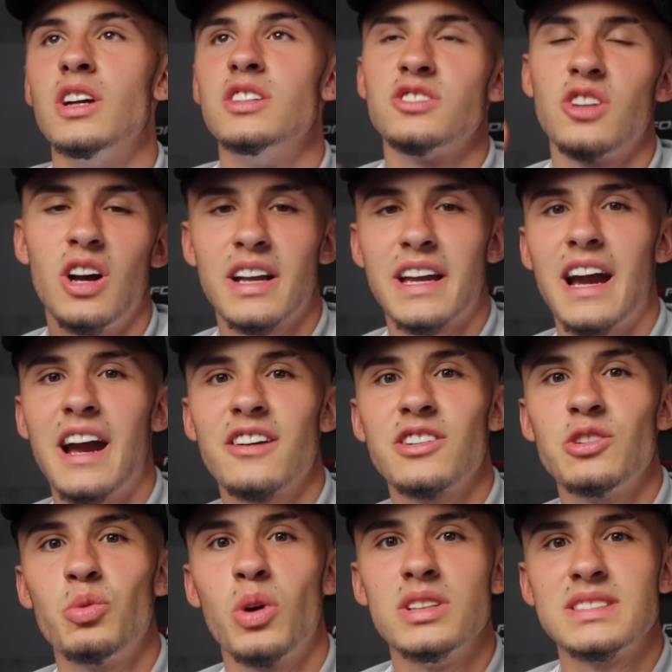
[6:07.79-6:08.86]
So, like, a
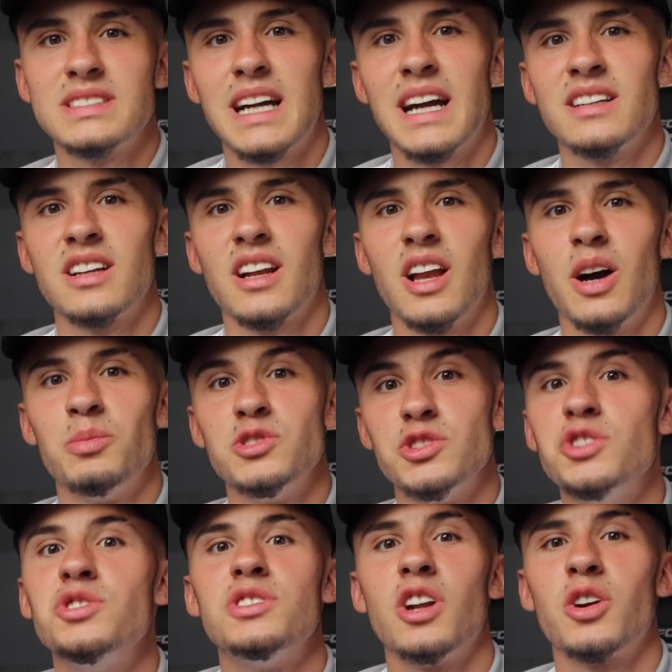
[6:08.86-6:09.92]
category 1 standard club is
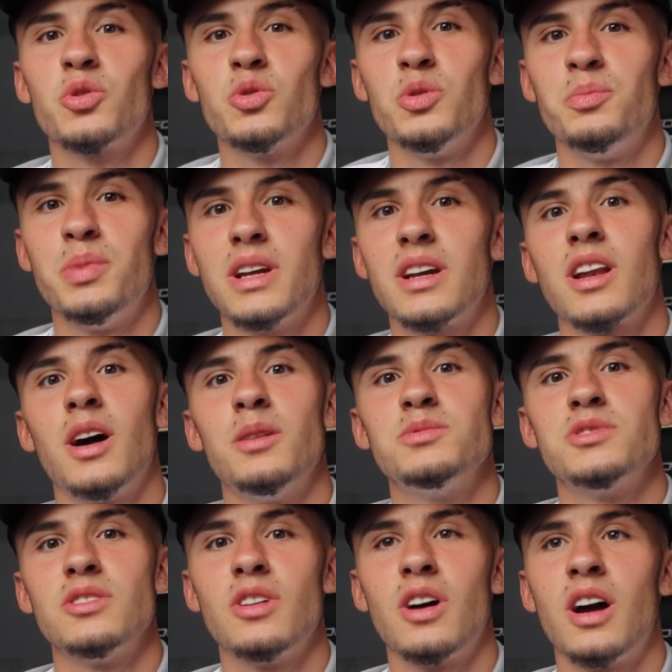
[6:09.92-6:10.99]
usually like all the big clubs.
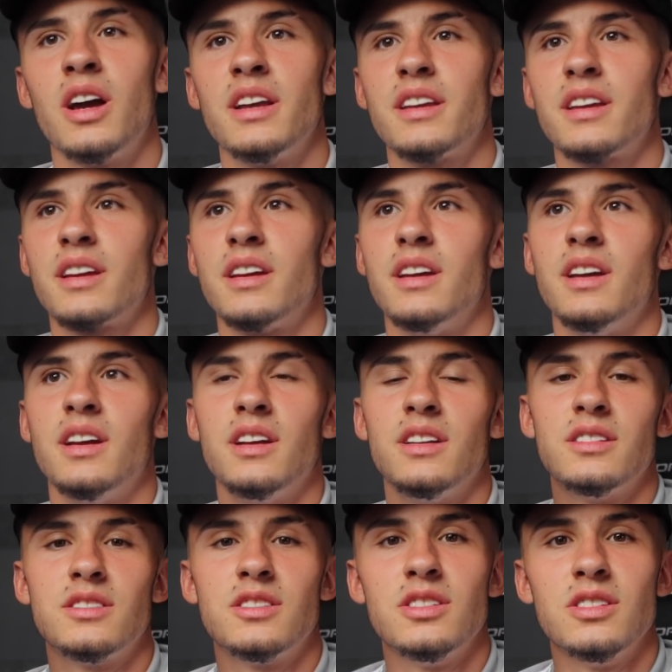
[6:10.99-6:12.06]
So, like,
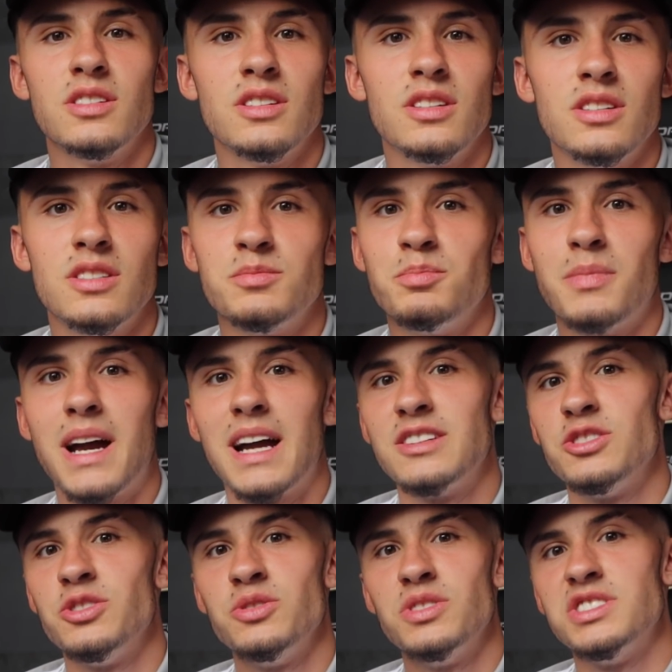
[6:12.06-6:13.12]
the
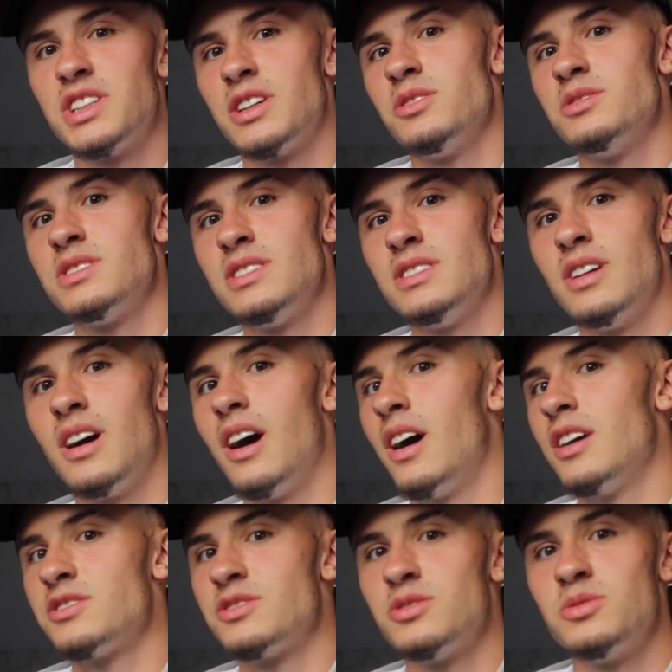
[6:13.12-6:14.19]
Man U, the Chelsea, the
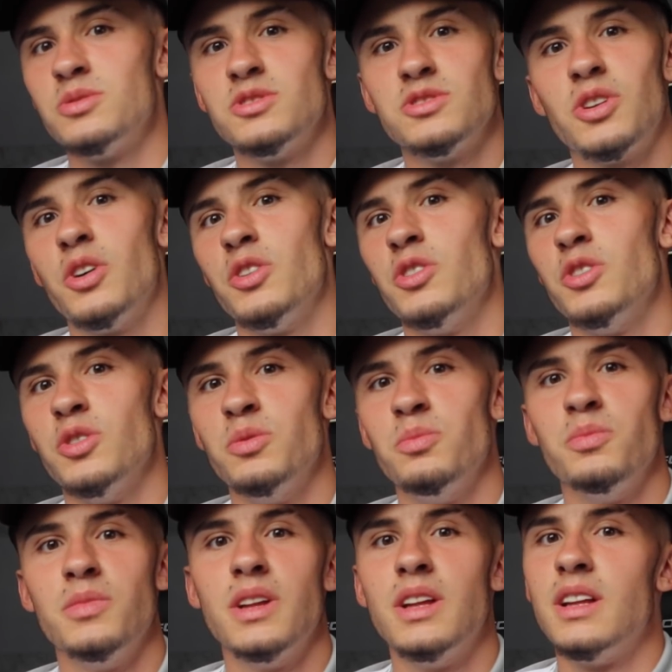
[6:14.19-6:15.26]
Arsenal, the Tottenham,
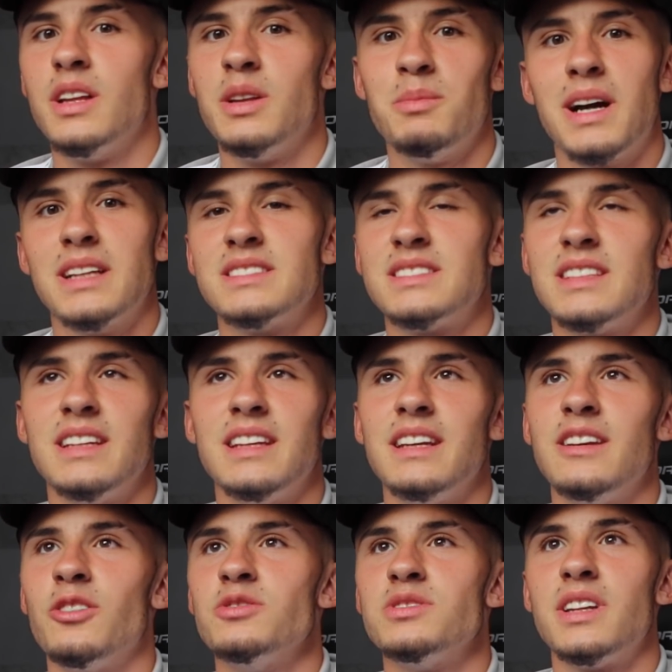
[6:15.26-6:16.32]
Man
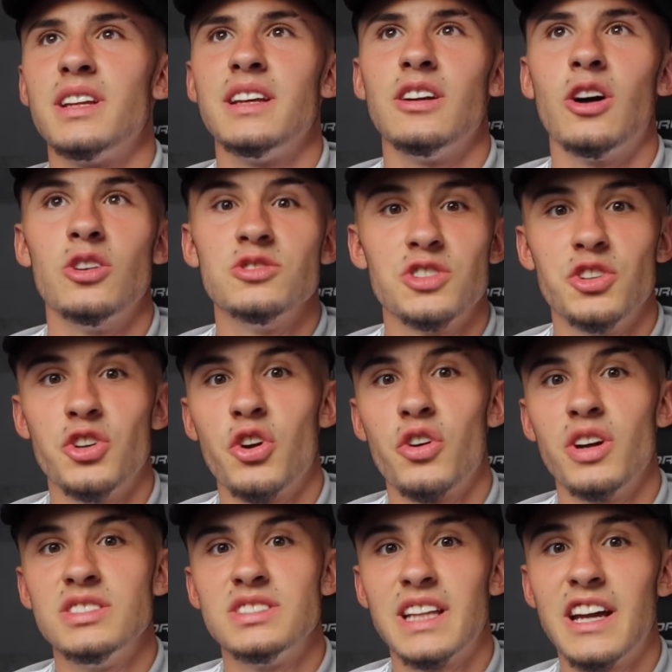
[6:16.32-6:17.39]
City, obviously. I was at
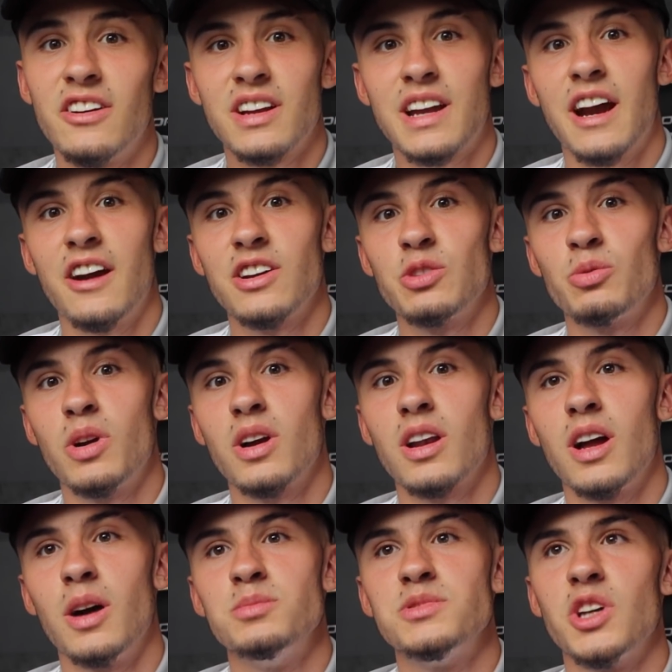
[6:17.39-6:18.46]
Norwich, they're a category 1
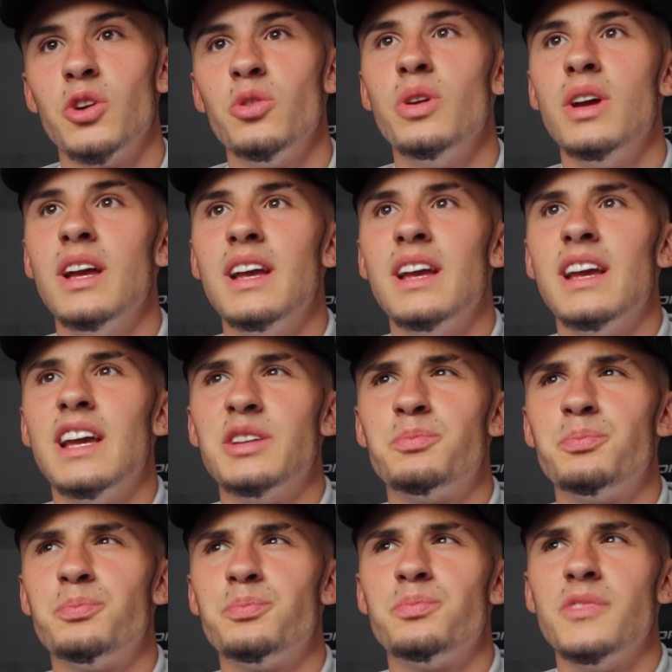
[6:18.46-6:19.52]
club. So,
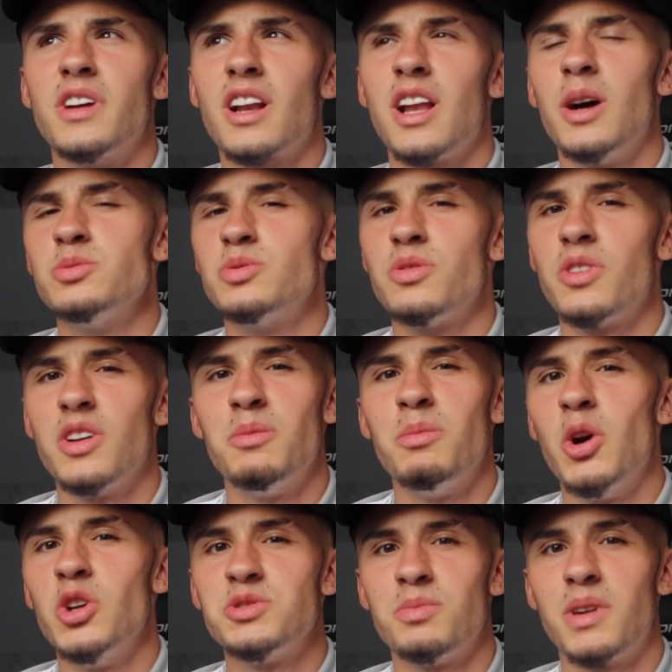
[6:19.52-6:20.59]
it's the clubs with, like, the
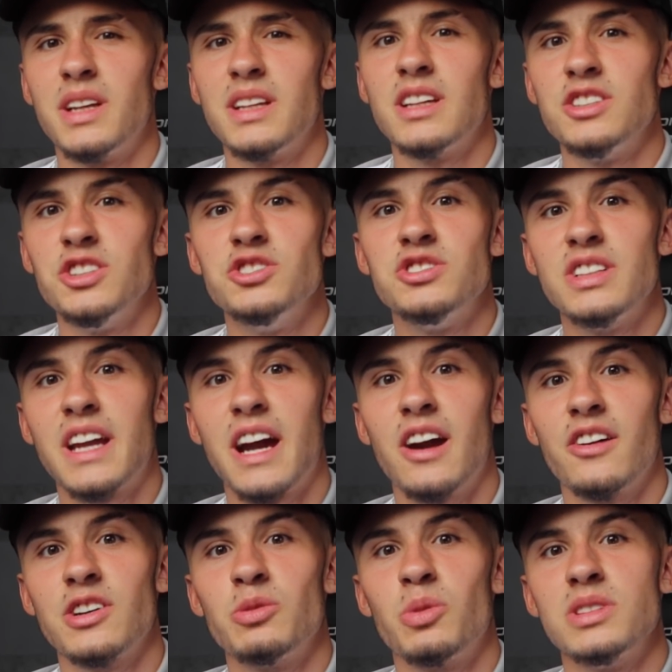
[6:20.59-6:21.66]
most money are usually
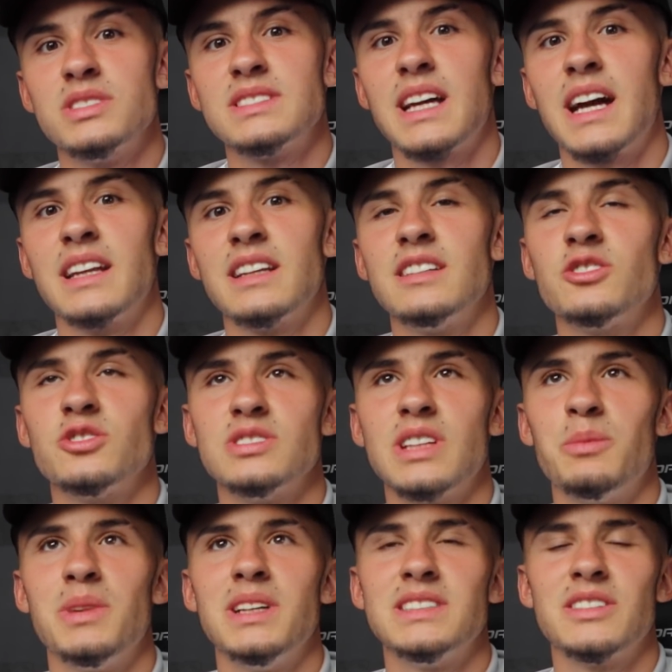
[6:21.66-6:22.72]
category 1 standard, because
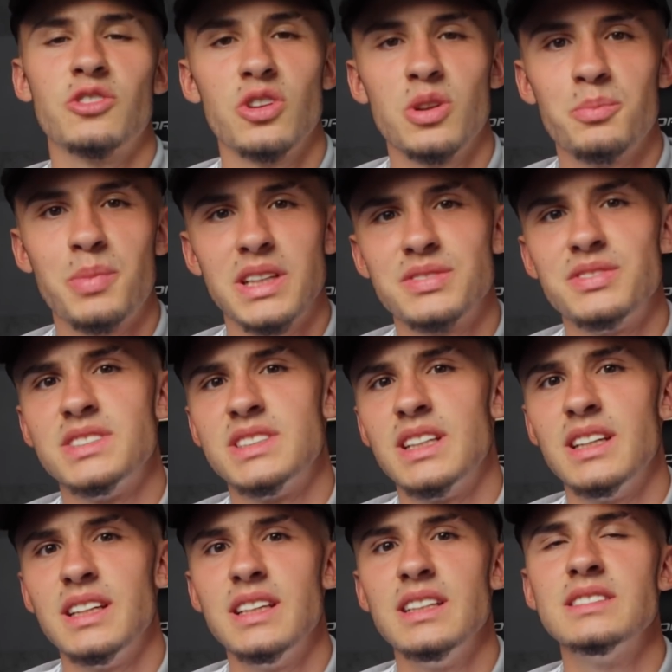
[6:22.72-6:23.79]
that means they've got the best
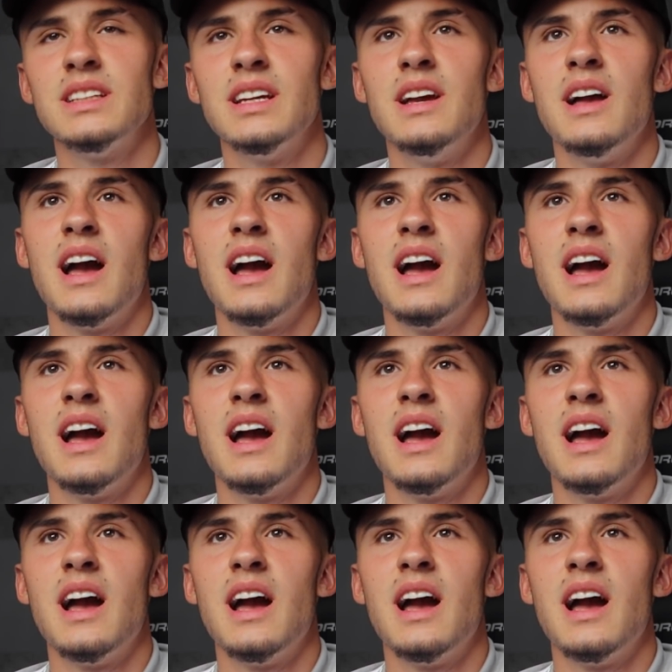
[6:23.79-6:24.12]
facilities.